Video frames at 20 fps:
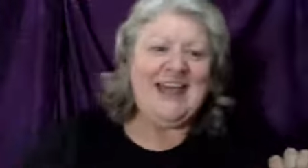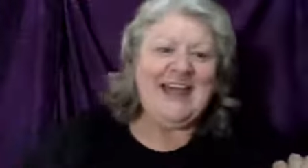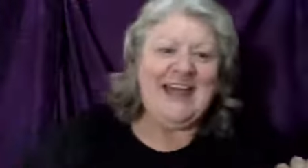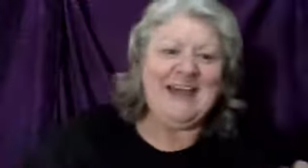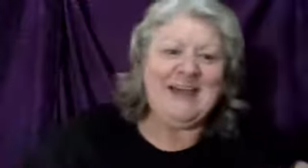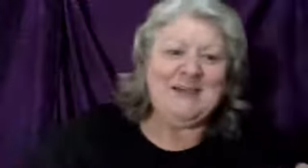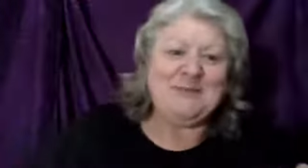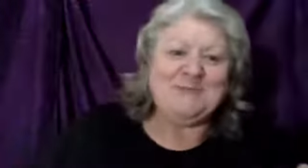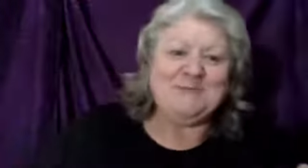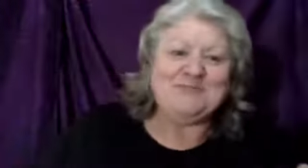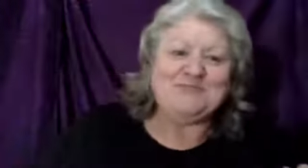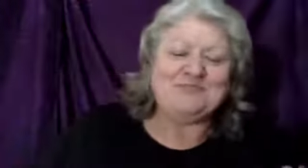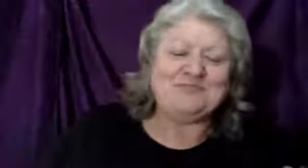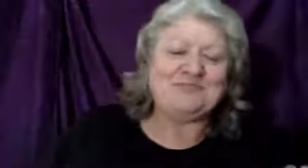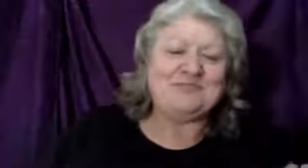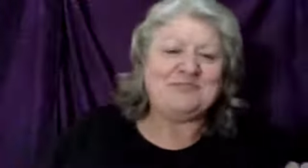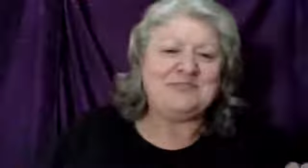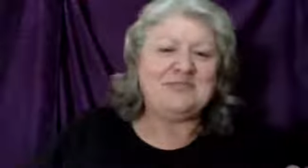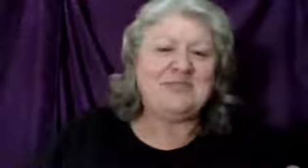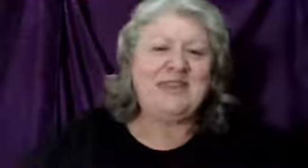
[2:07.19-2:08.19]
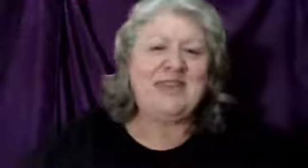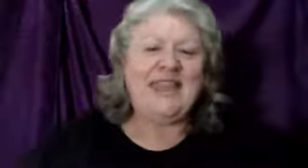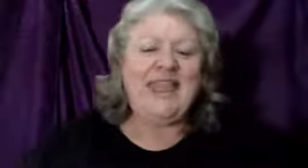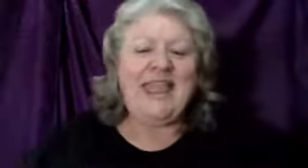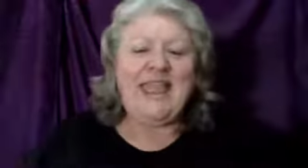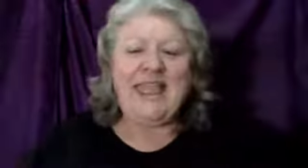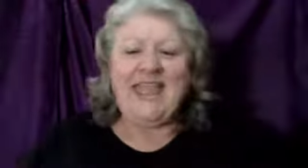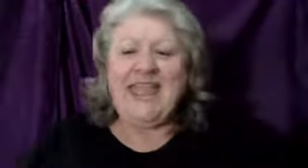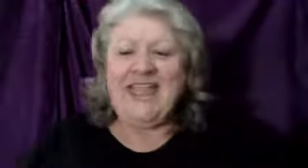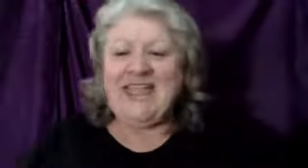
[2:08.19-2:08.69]
Um,
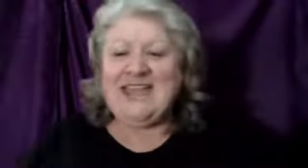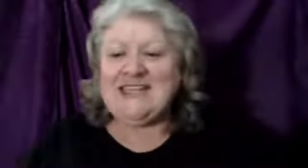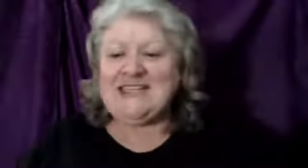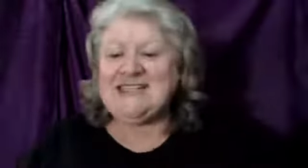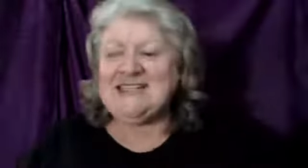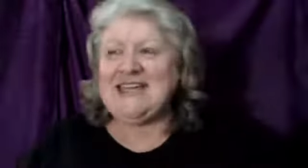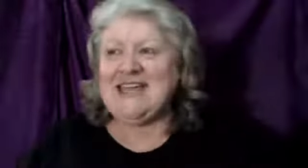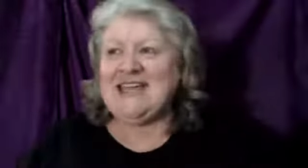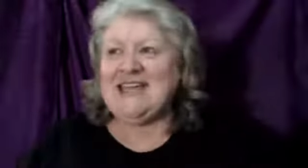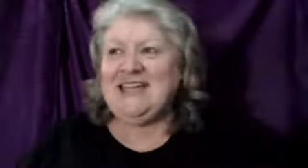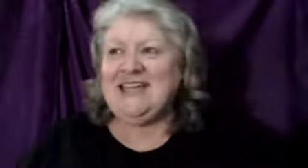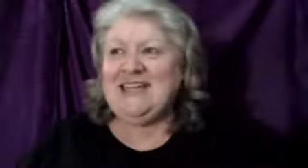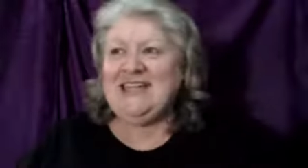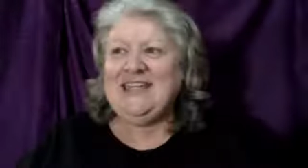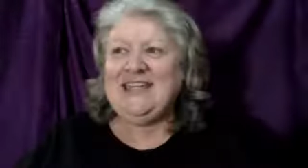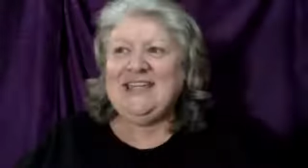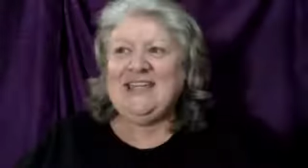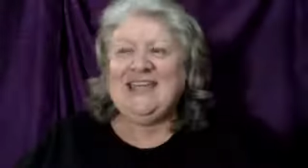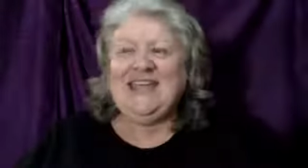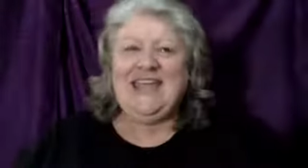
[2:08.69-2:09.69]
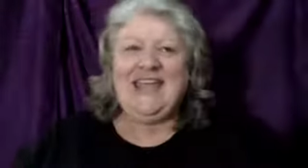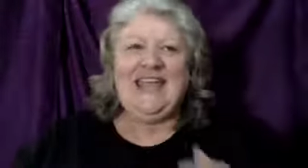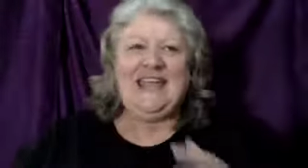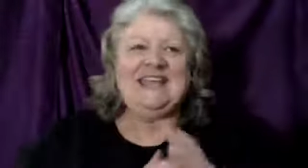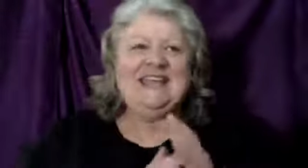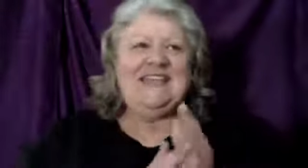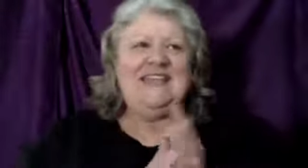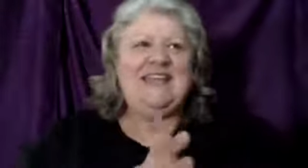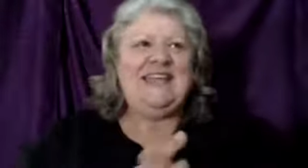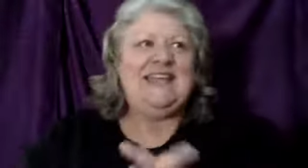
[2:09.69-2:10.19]
and uh,
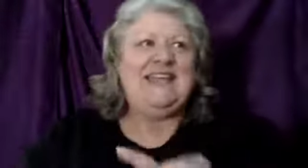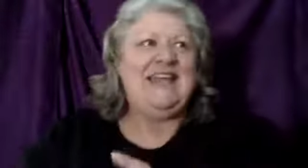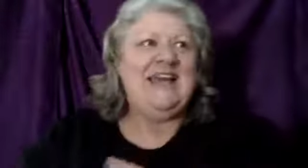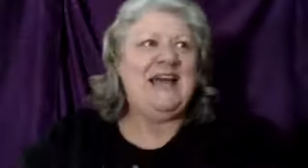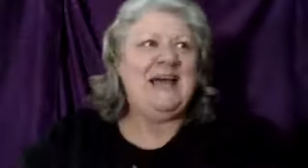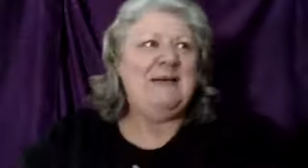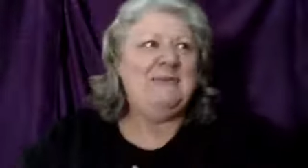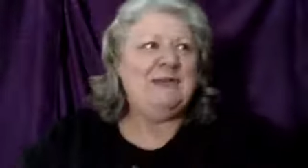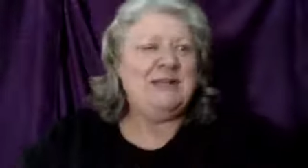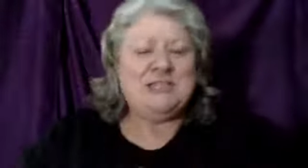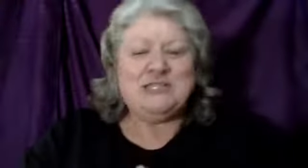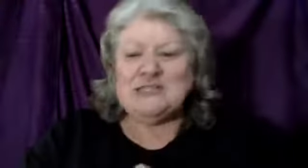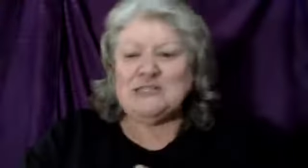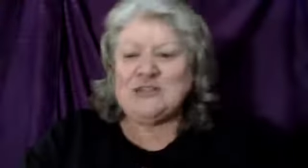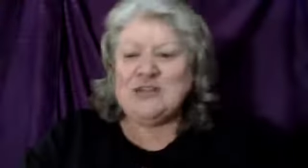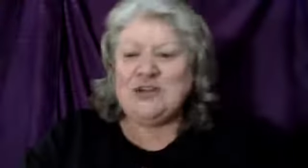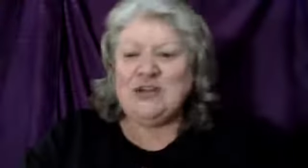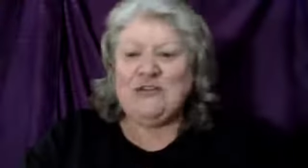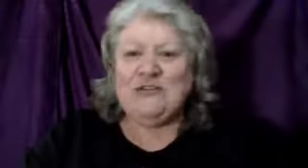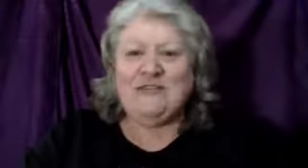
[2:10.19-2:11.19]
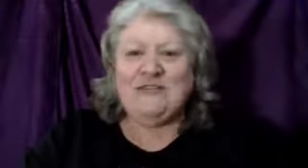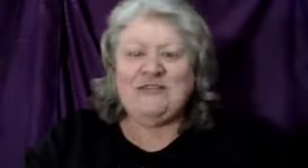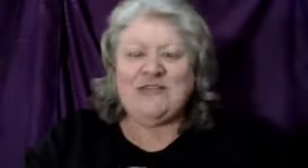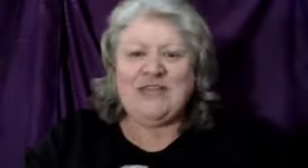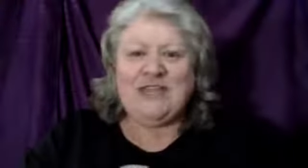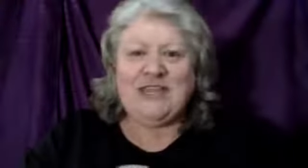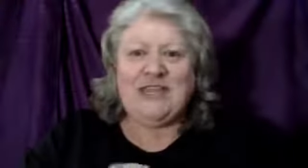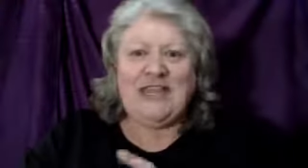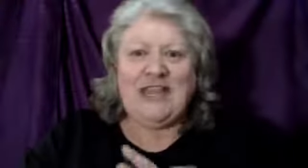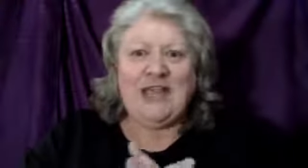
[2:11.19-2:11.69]
and then um, I just got off
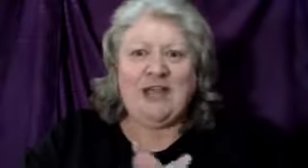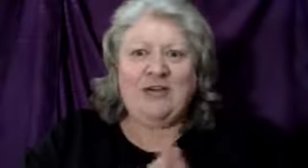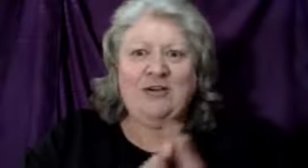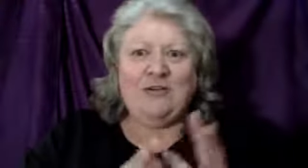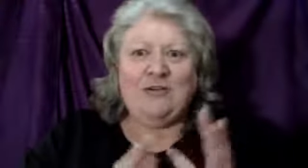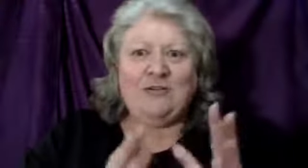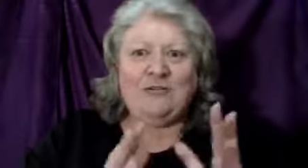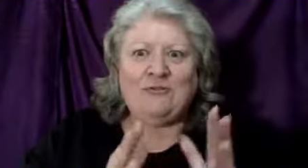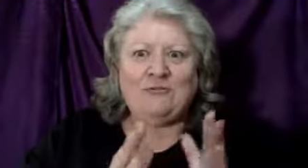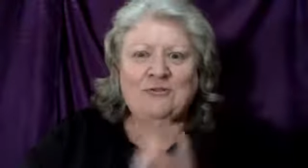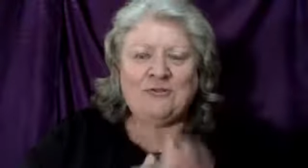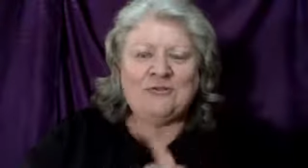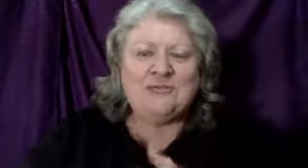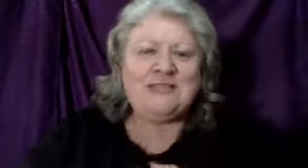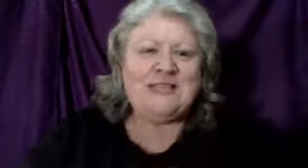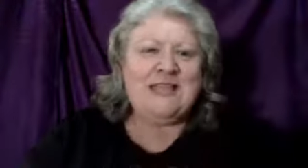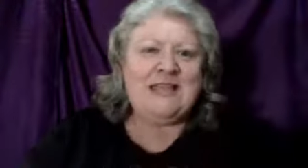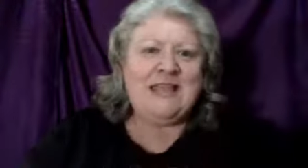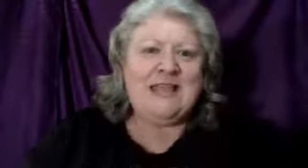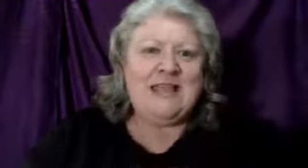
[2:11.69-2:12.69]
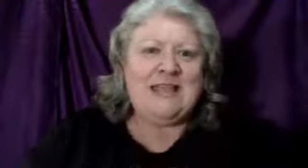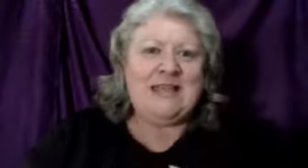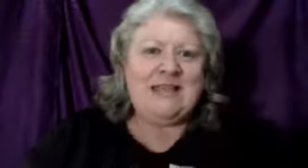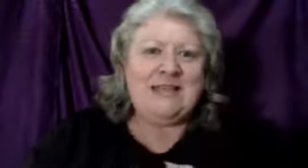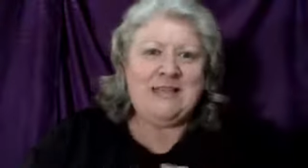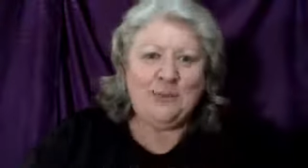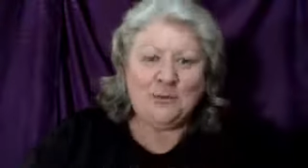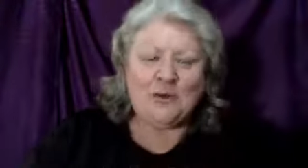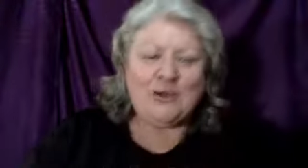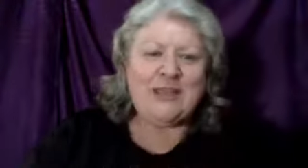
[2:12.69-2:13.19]
the our Thursday
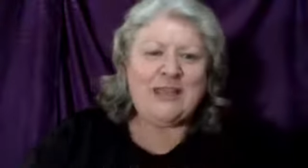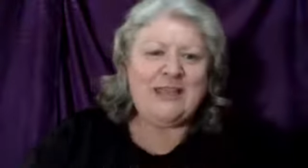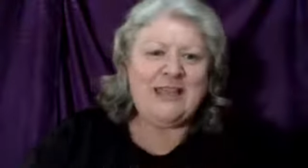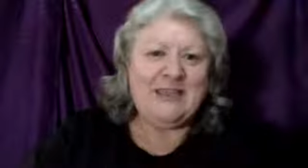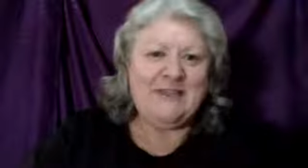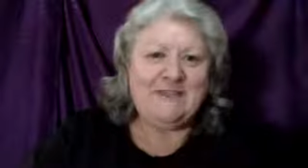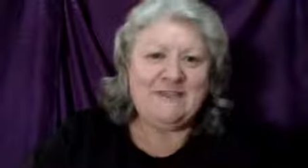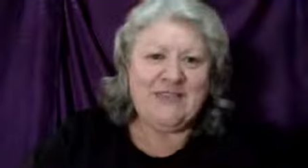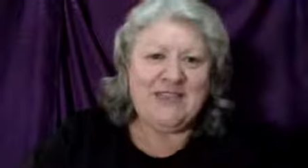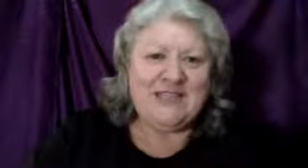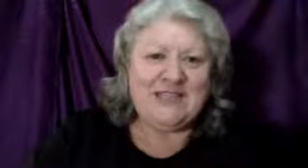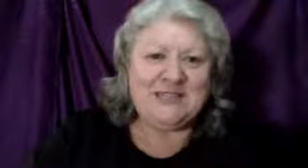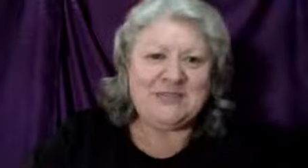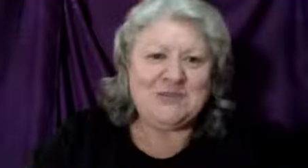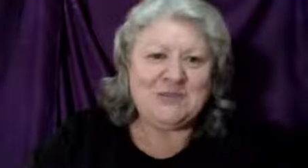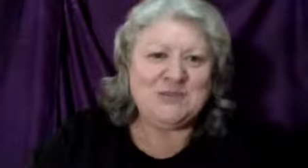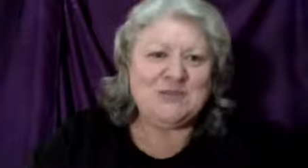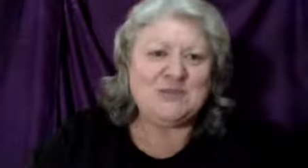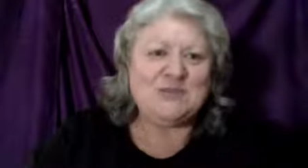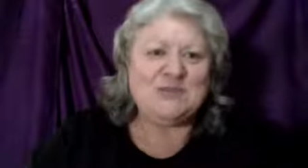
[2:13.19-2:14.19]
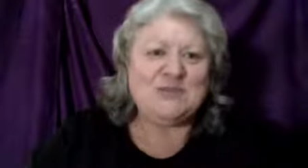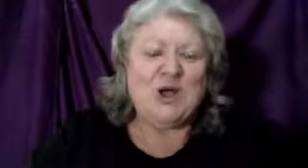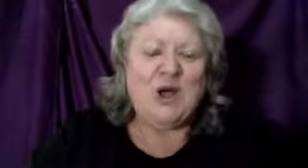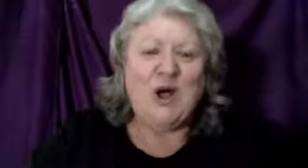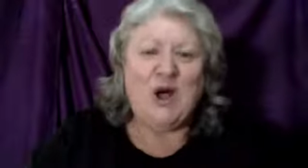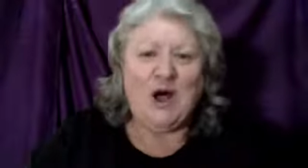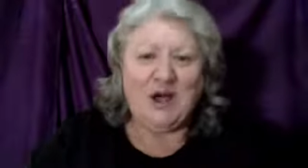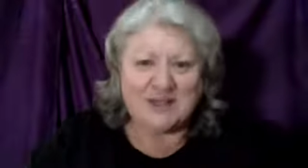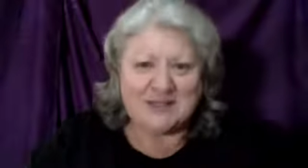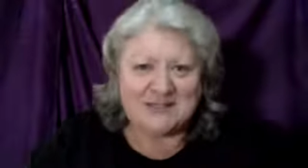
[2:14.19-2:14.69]
networking event, which was
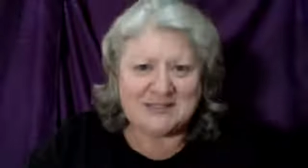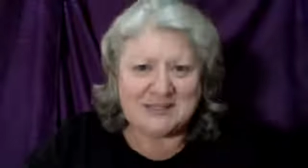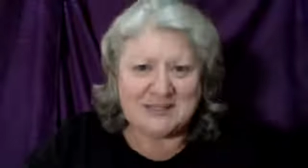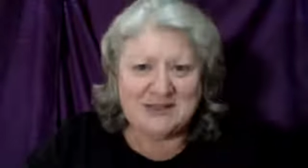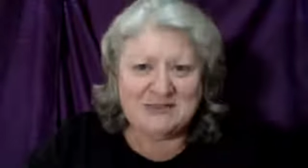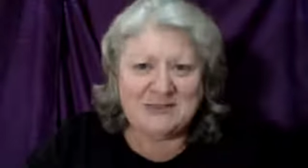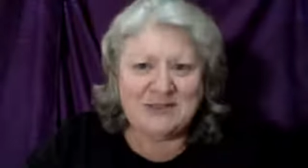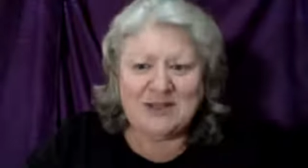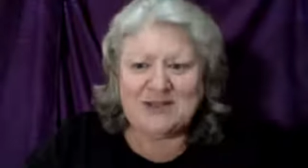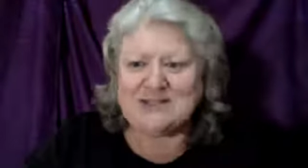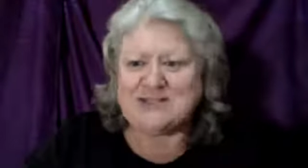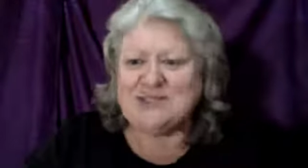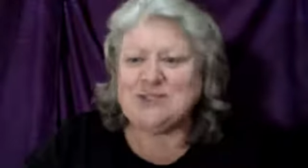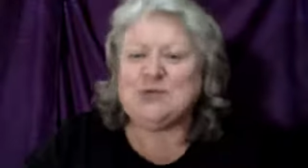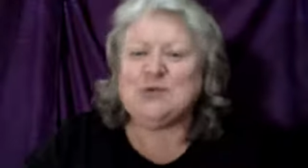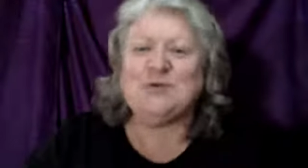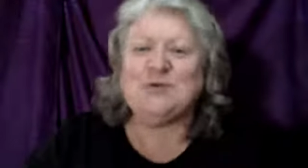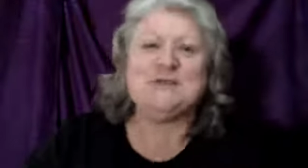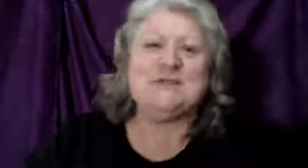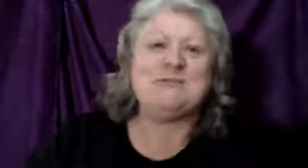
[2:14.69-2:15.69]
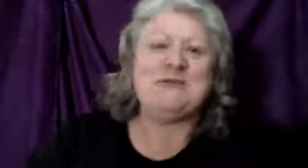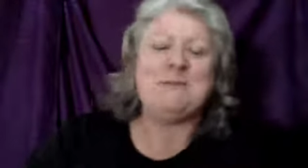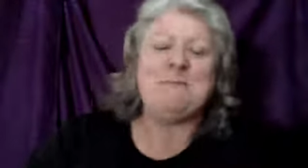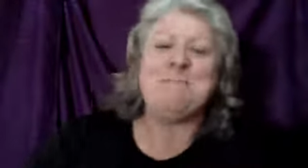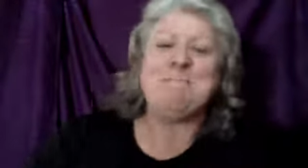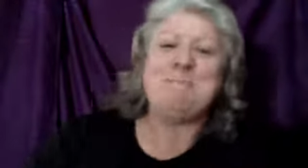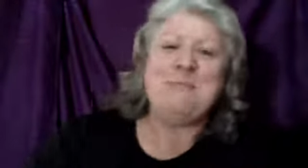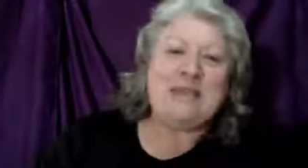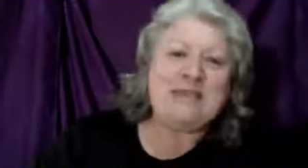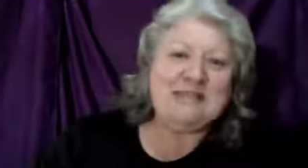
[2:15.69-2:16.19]
awesome. Got to talk with some
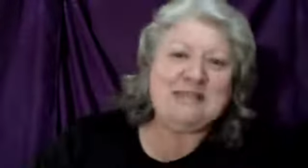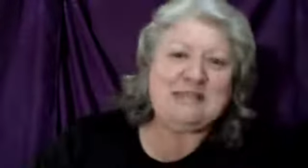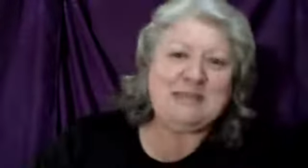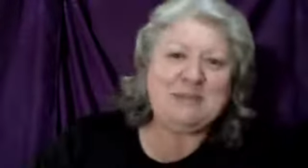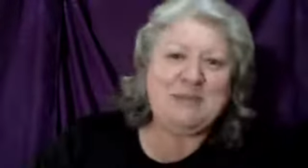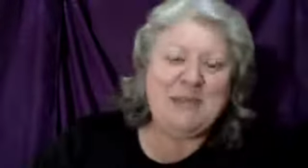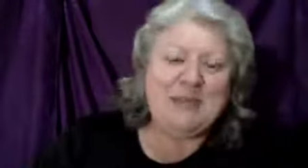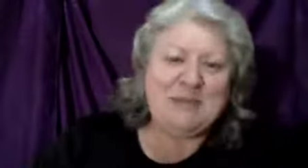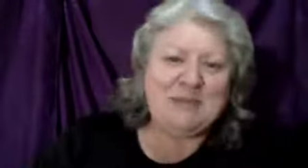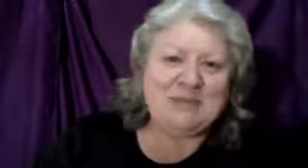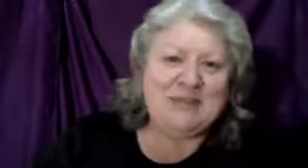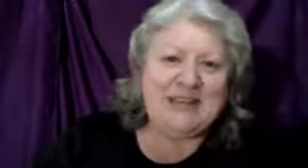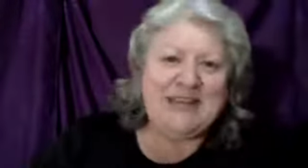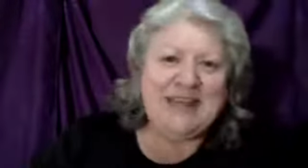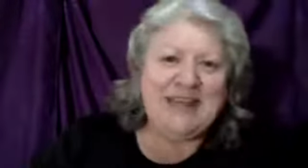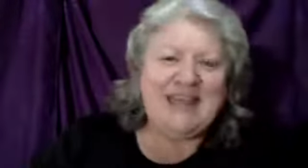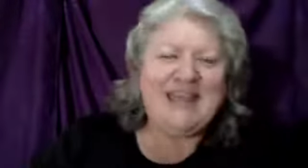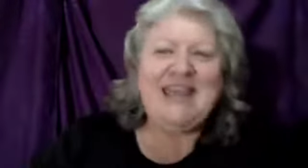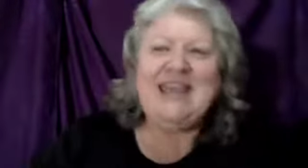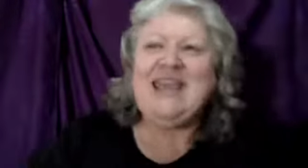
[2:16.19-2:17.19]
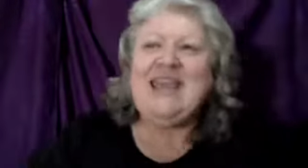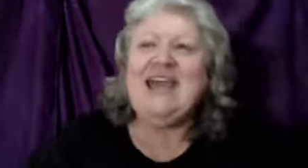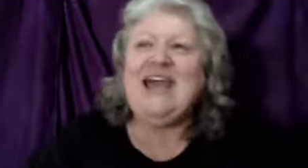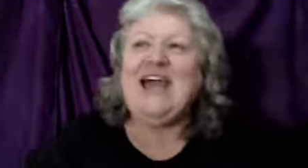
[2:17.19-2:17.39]
amazing people today.